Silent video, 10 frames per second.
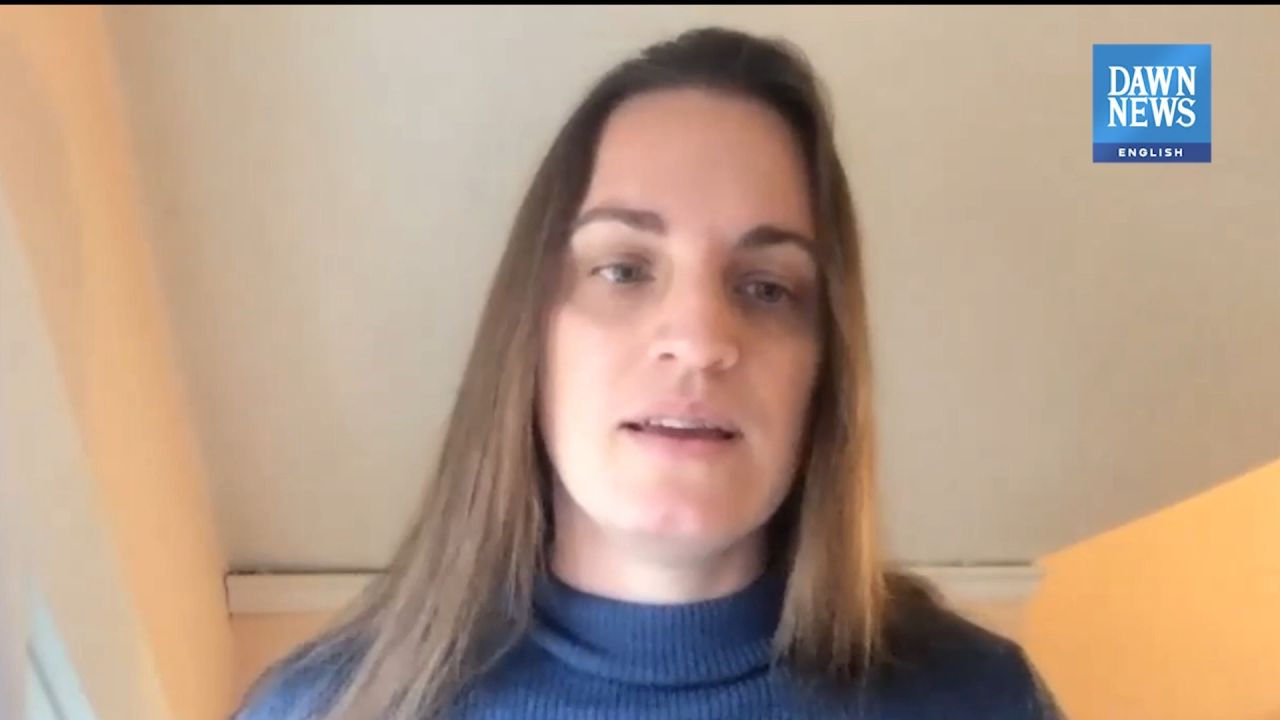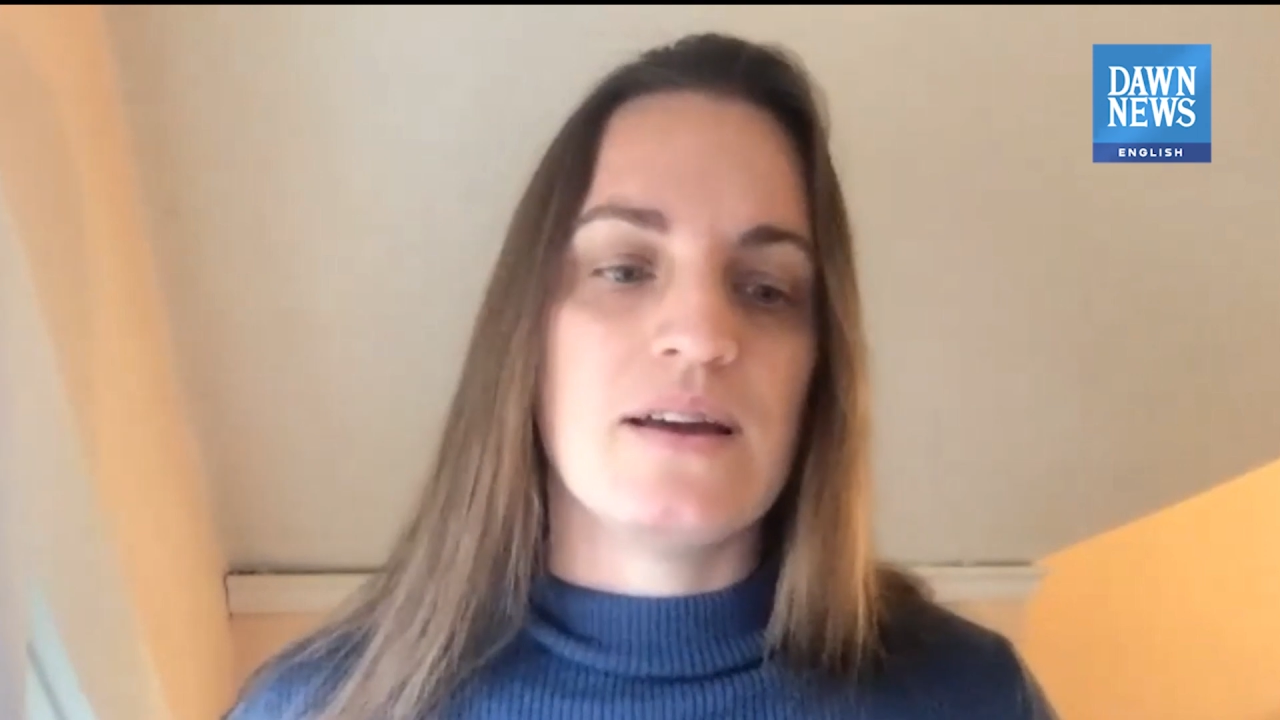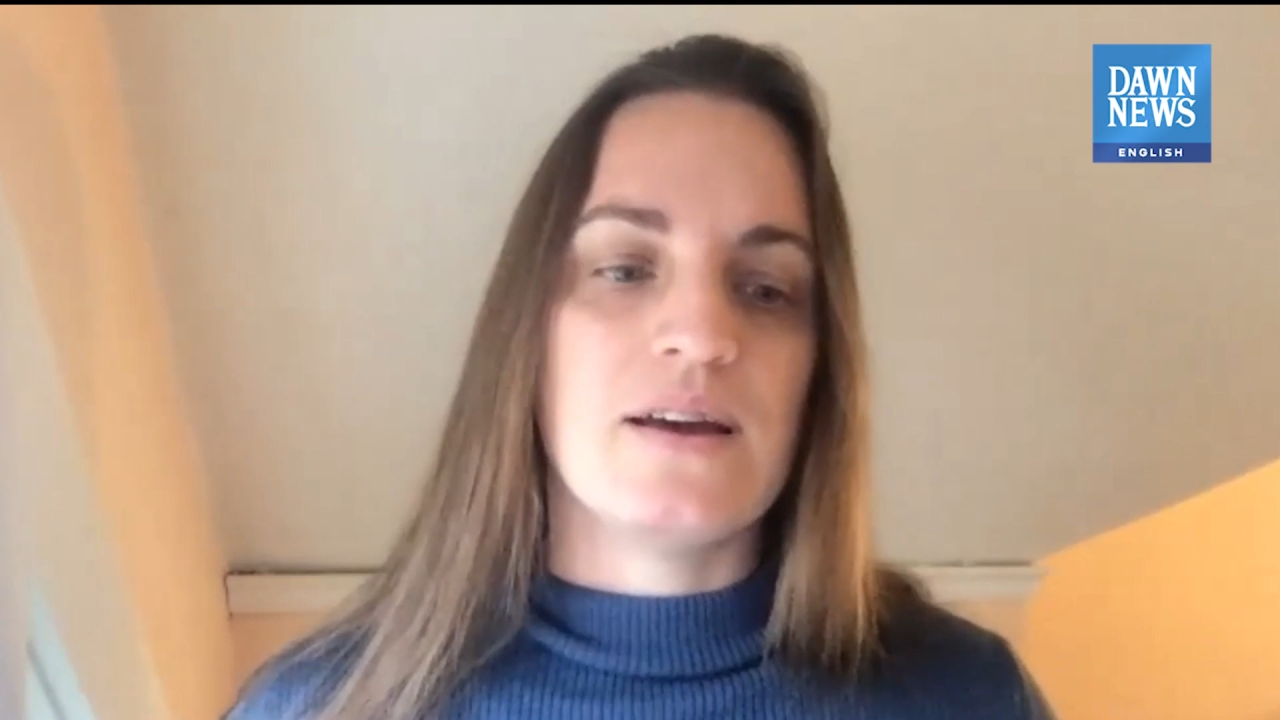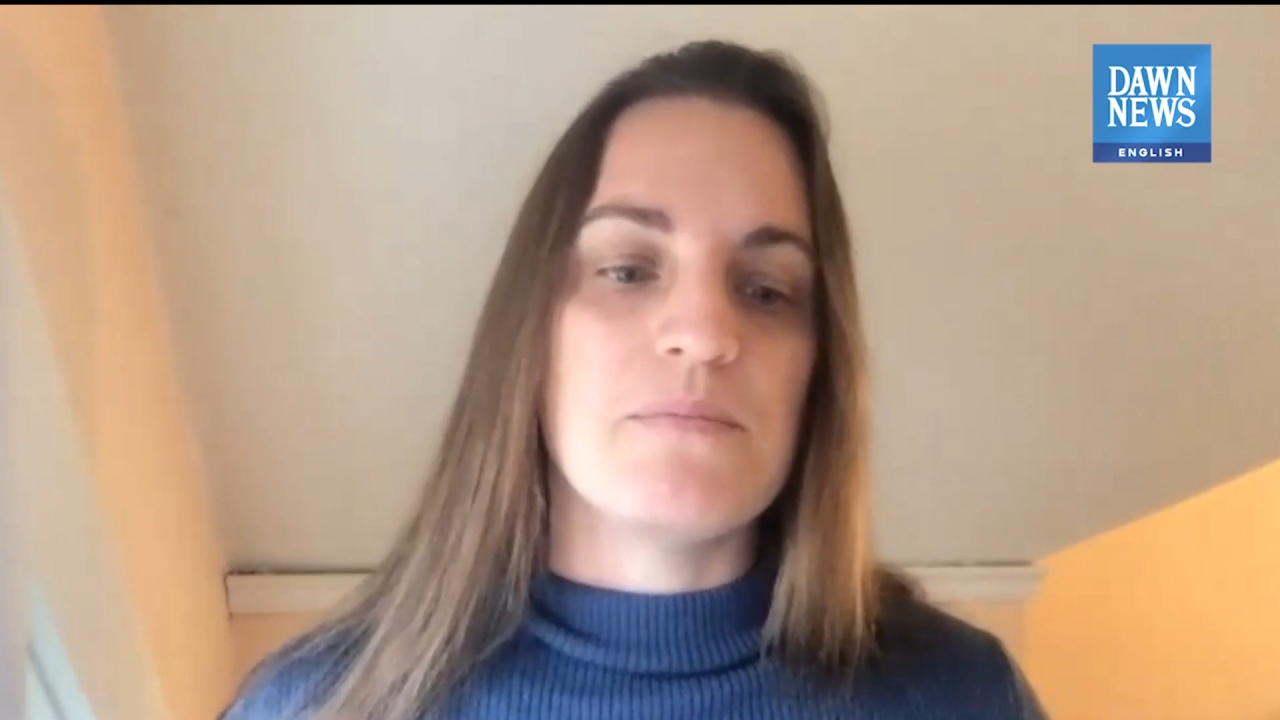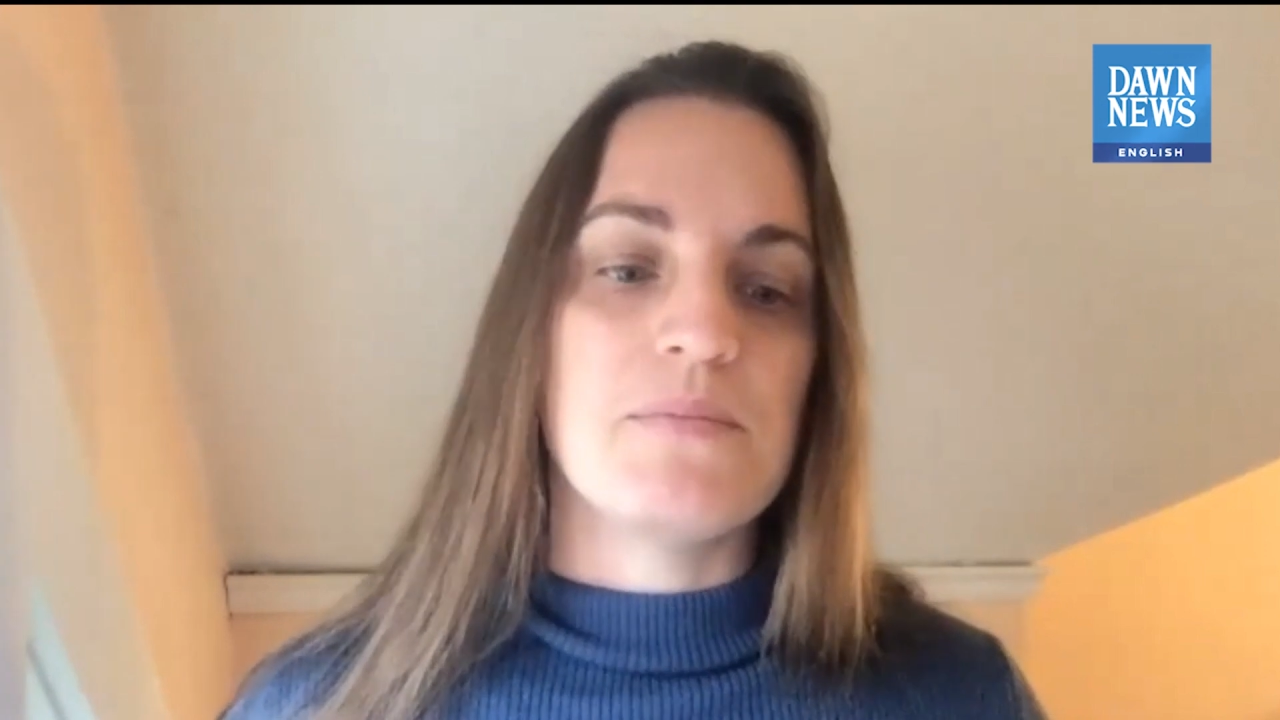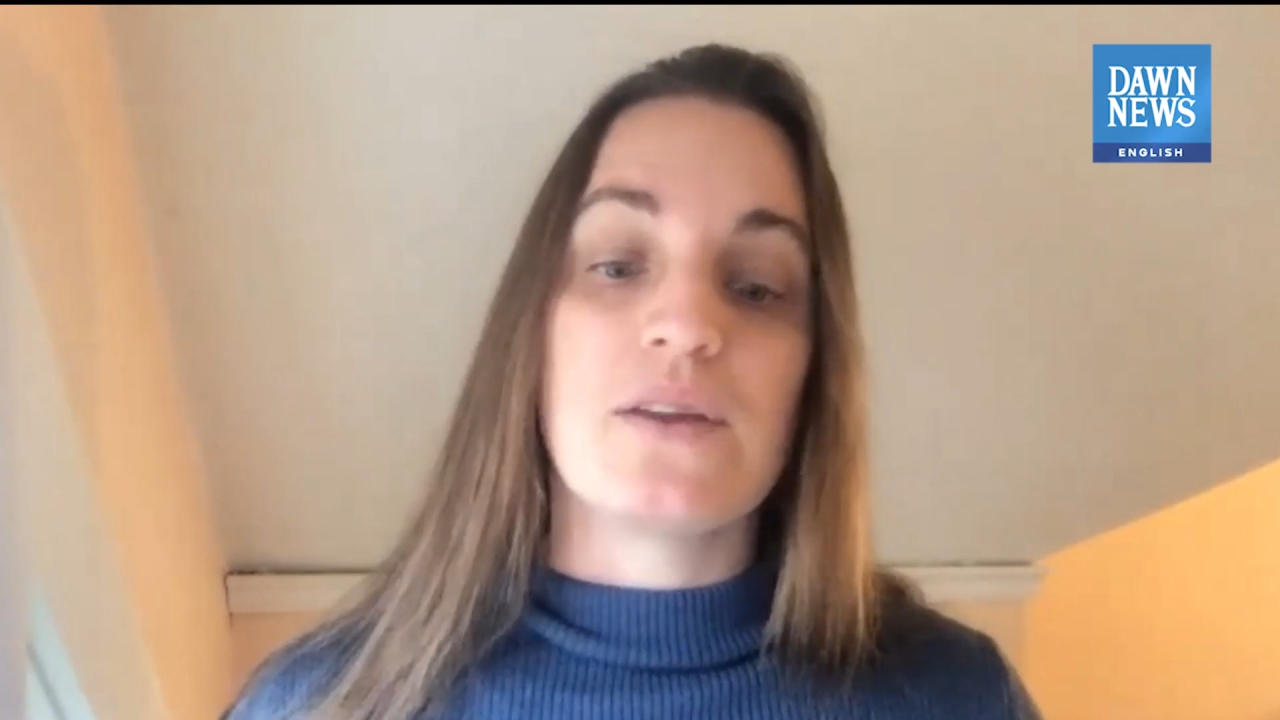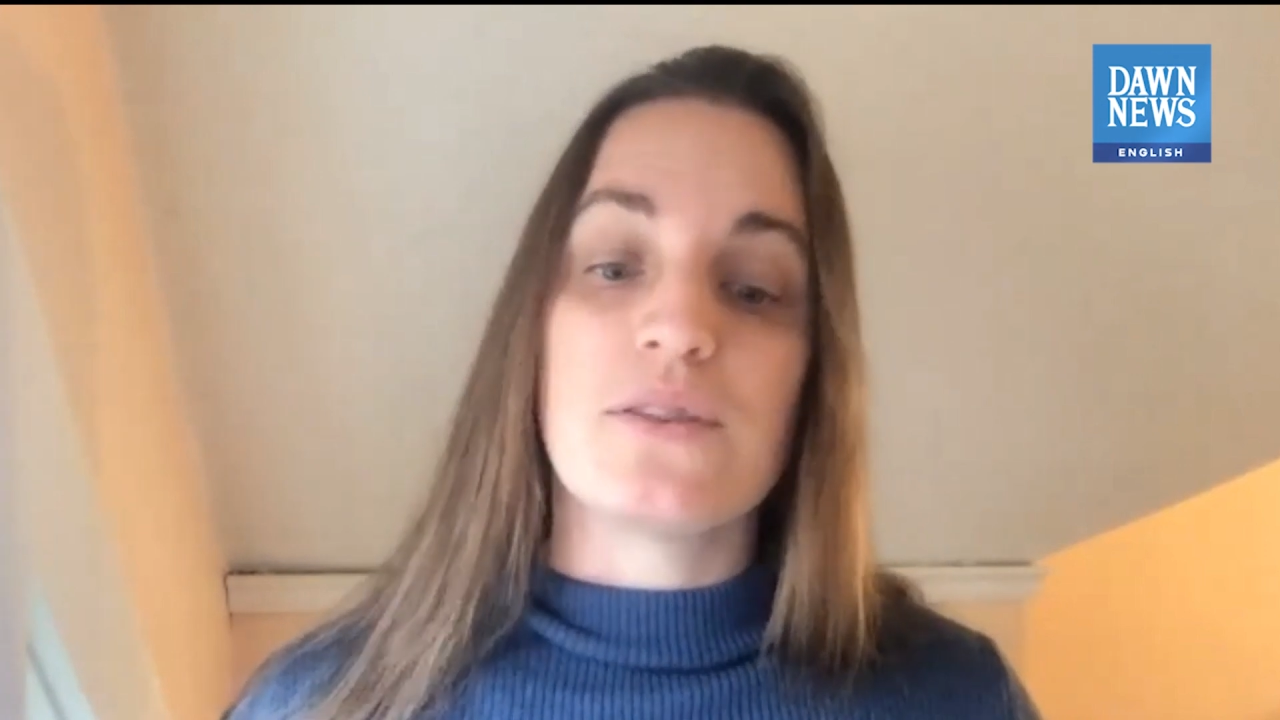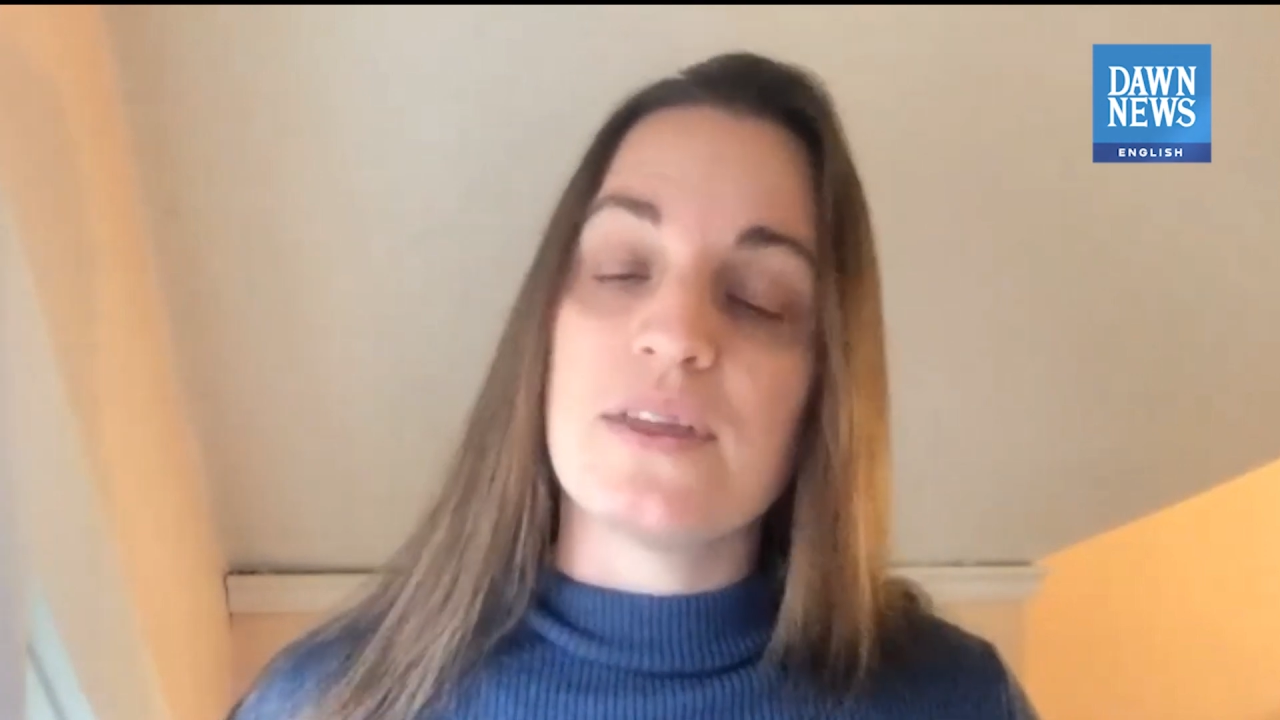Uh, the other